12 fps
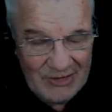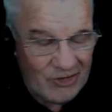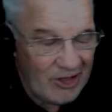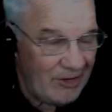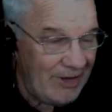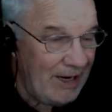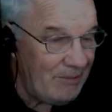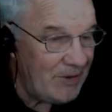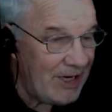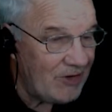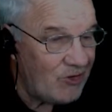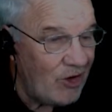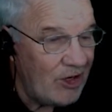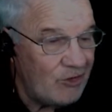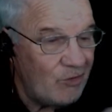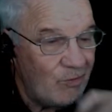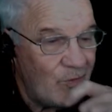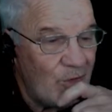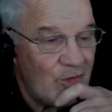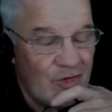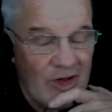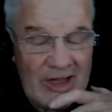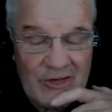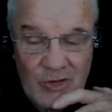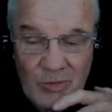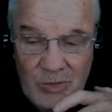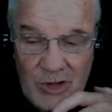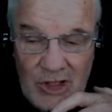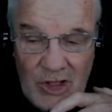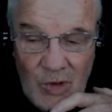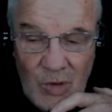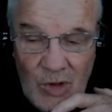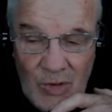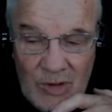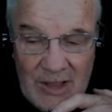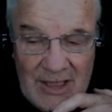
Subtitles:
So our backsides and foresights should be equal.